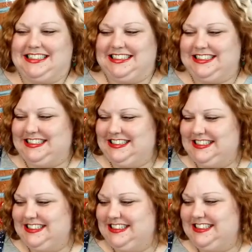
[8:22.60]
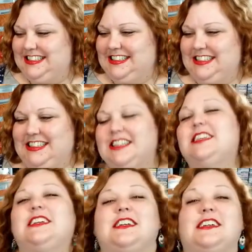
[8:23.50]

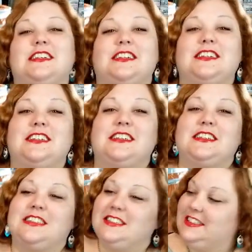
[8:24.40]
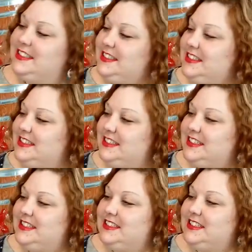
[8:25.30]
(silent)